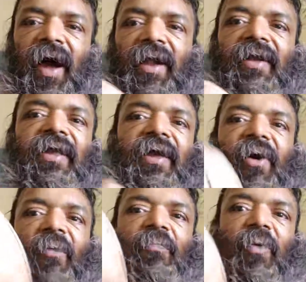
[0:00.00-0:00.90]
and d
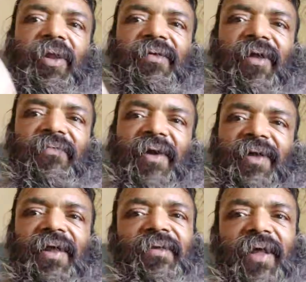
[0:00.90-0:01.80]
of position
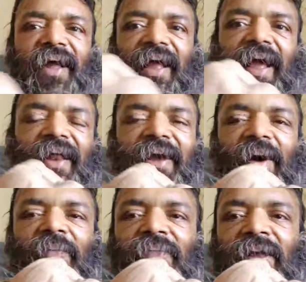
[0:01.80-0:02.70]
vector is the
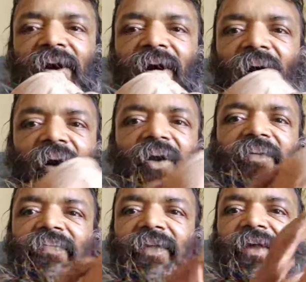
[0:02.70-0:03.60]
area
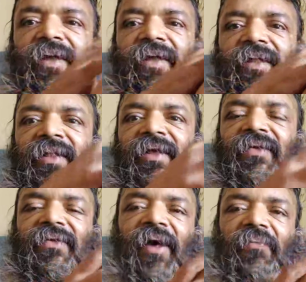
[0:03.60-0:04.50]
on
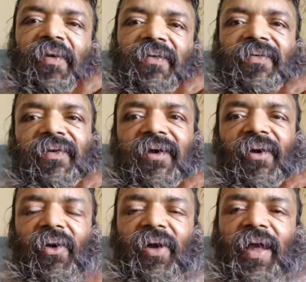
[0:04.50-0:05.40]
this surface.
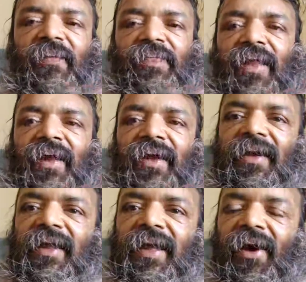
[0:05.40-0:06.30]
Okay,
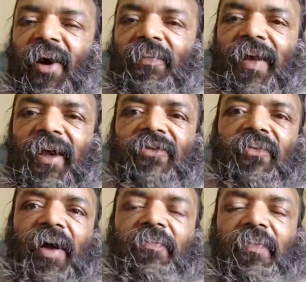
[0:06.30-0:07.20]
d of
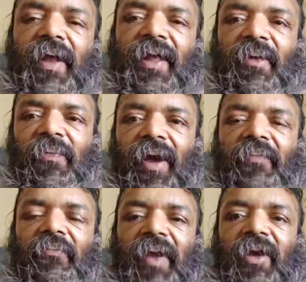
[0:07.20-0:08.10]
xy plane. If I
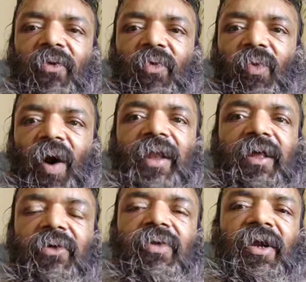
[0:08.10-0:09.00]
make
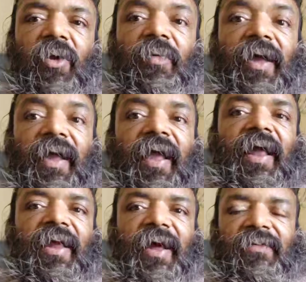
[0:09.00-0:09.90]
one unit of
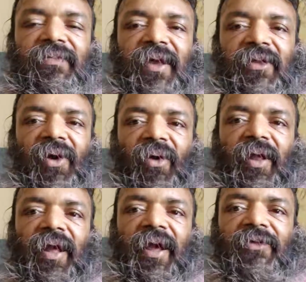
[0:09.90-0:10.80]
area change
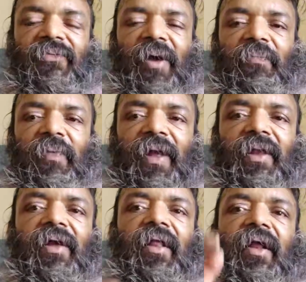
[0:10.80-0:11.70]
on xy
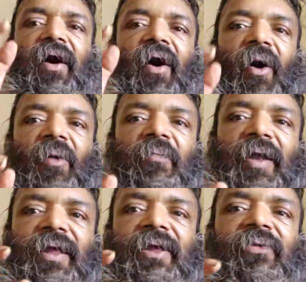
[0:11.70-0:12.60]
plane, how
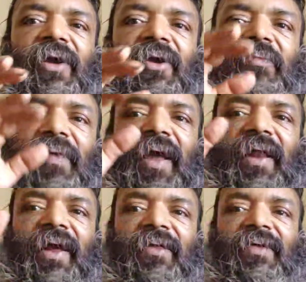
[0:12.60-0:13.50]
many unit of
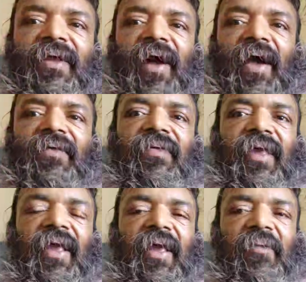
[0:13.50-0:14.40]
area change I
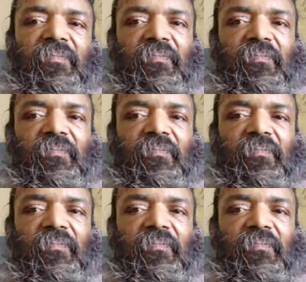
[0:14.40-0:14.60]
see